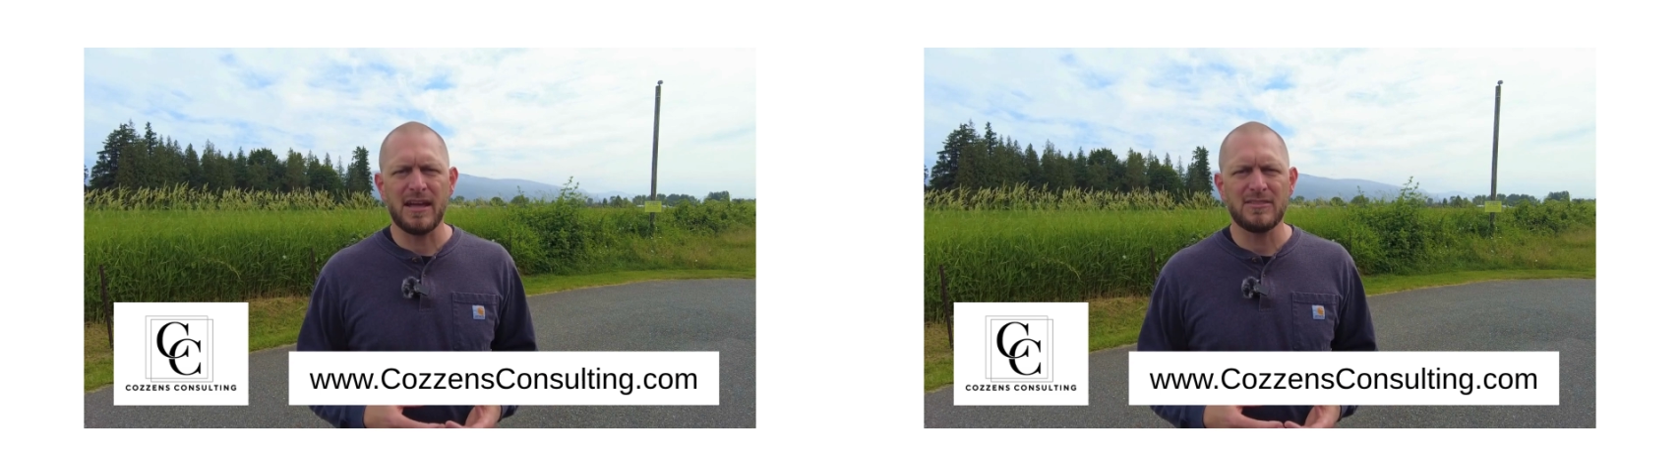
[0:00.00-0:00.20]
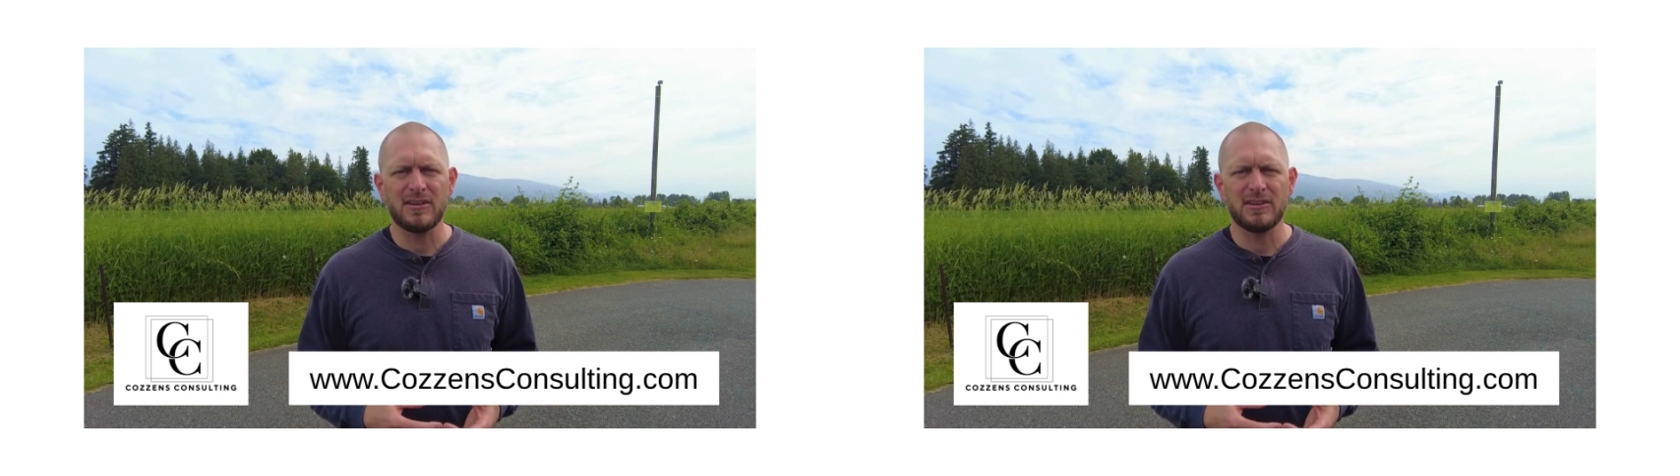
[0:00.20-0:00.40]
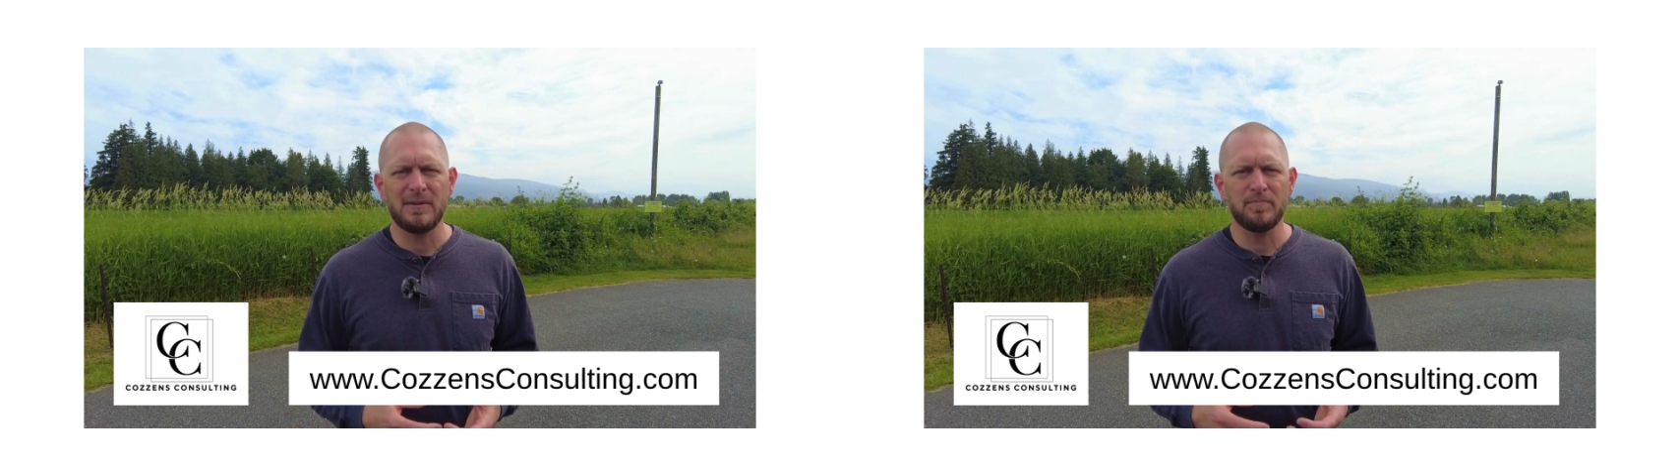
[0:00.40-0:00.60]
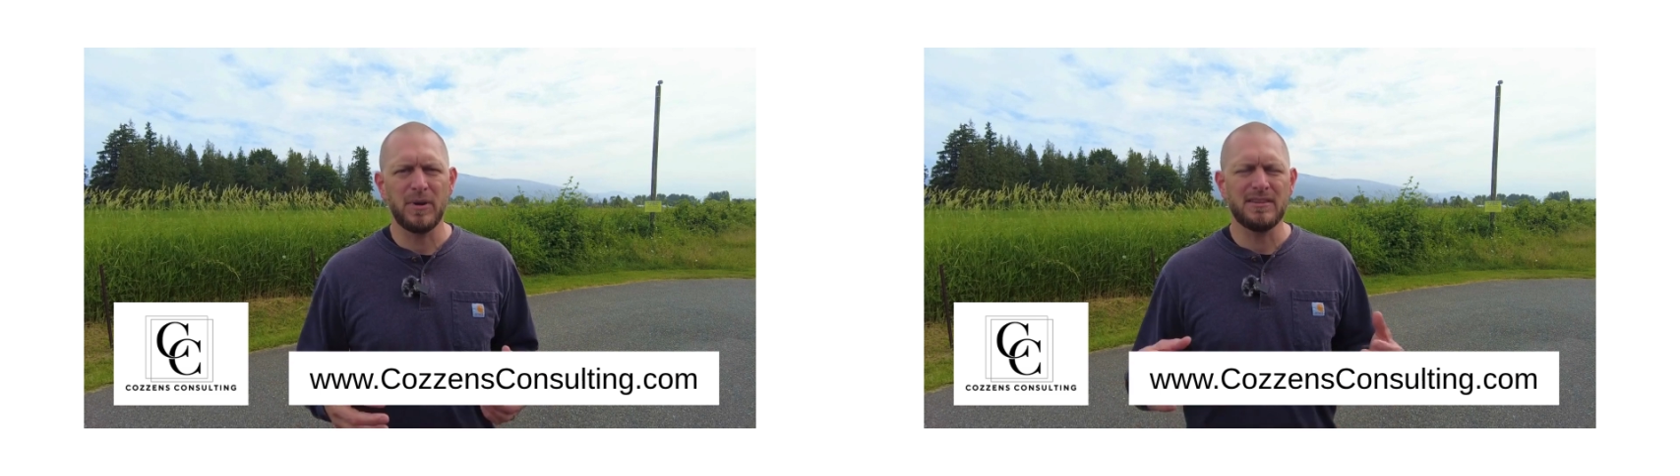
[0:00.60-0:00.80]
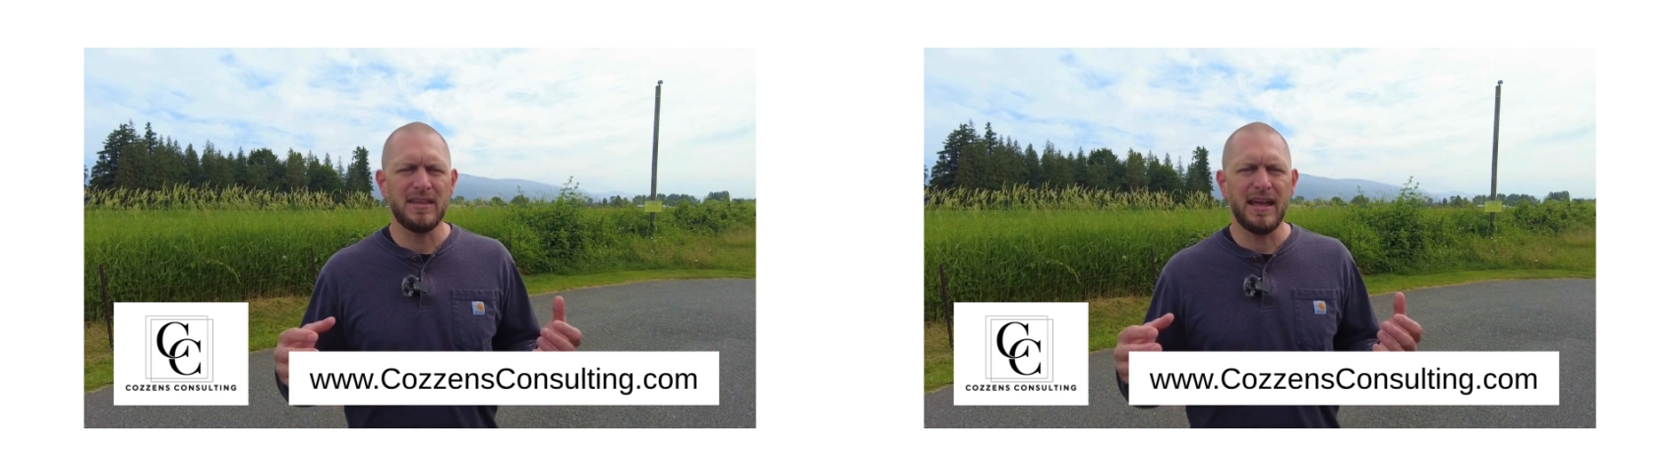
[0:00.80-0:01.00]
ethically,
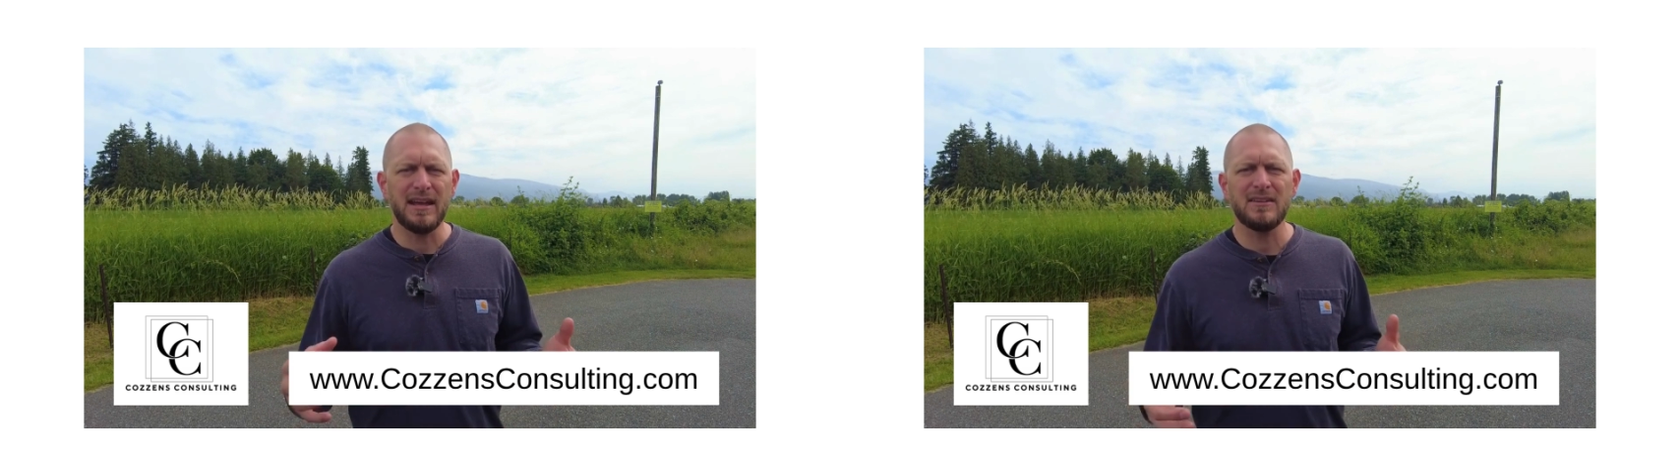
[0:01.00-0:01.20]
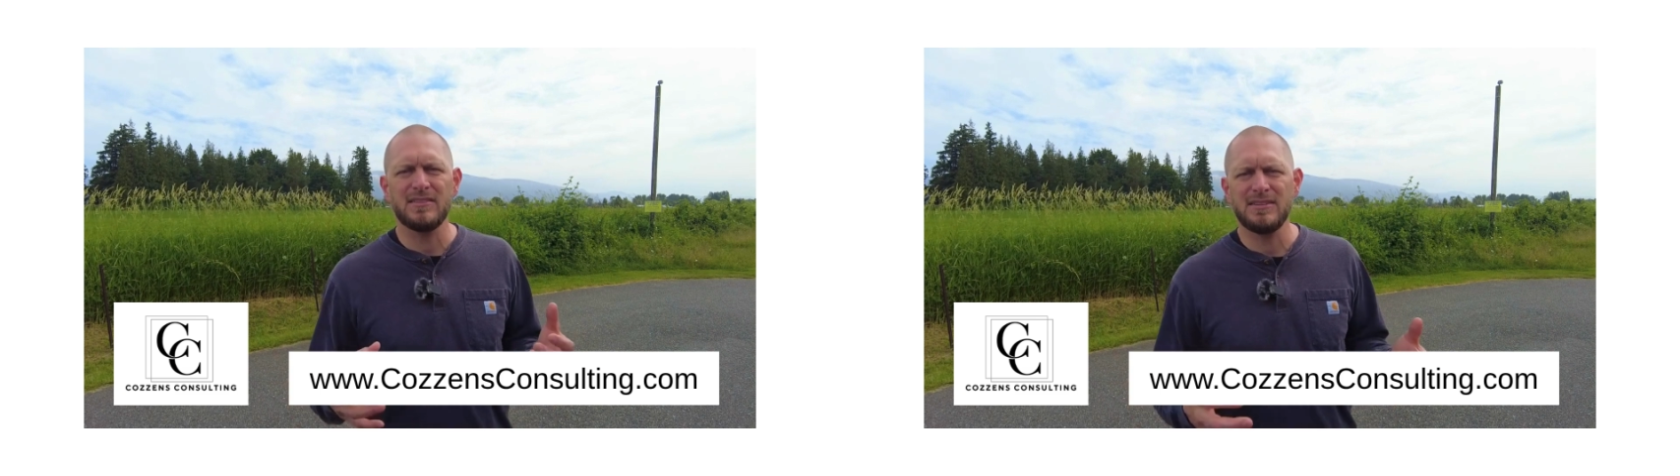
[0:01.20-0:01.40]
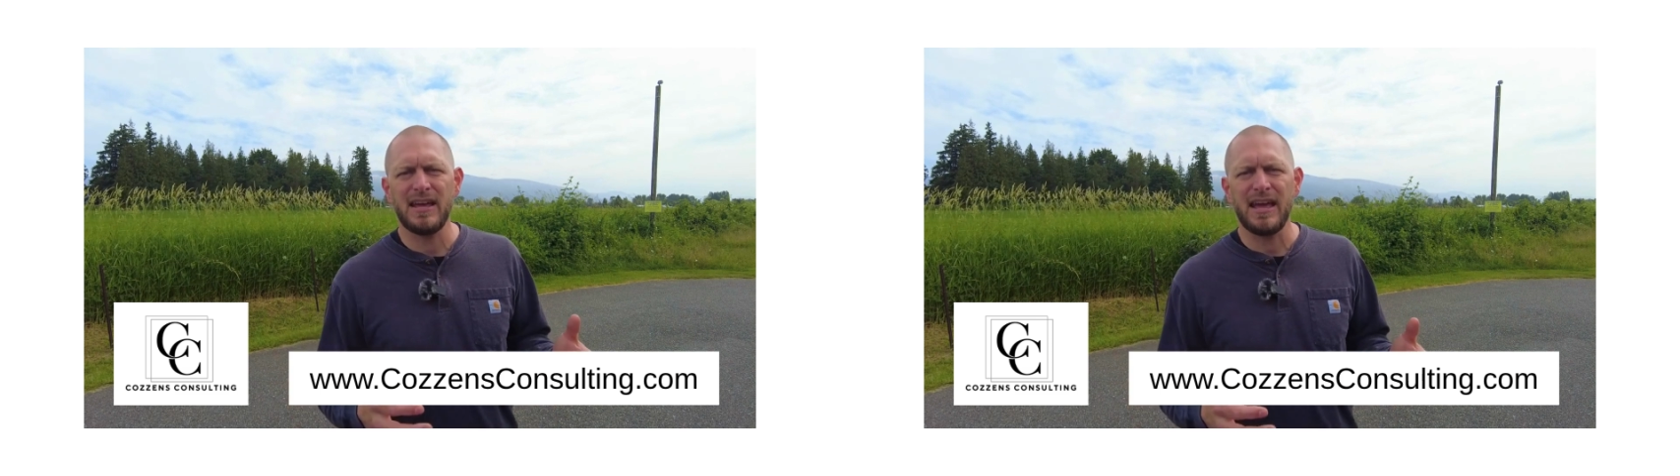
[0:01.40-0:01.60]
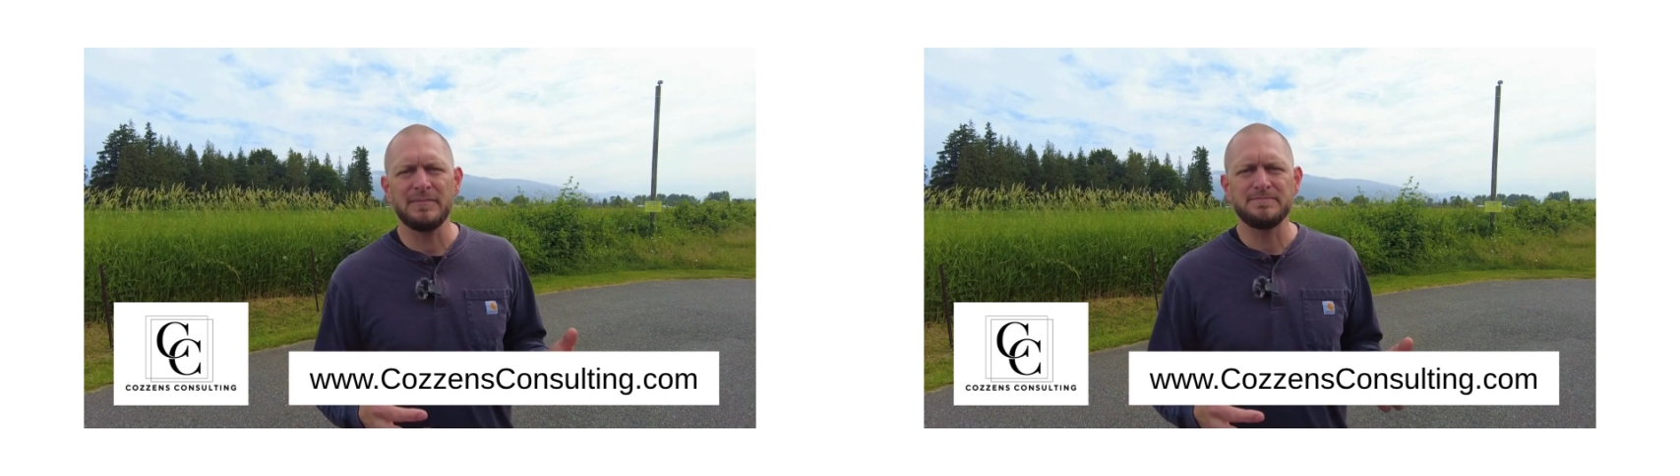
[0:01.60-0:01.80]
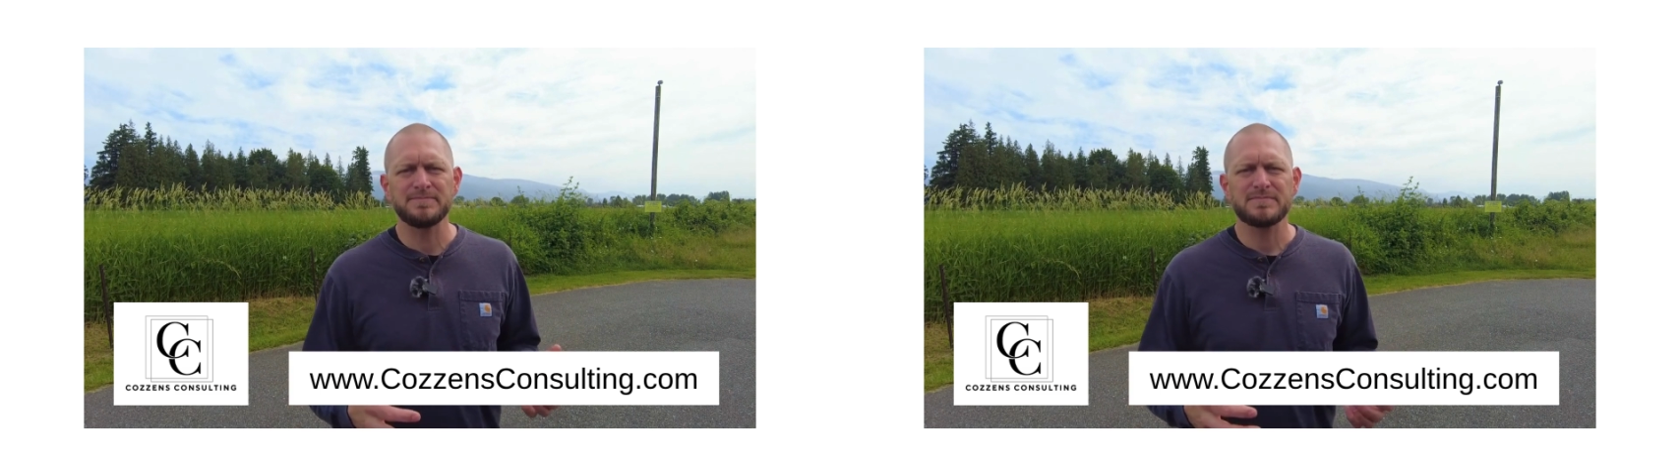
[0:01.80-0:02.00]
but at the end of the day,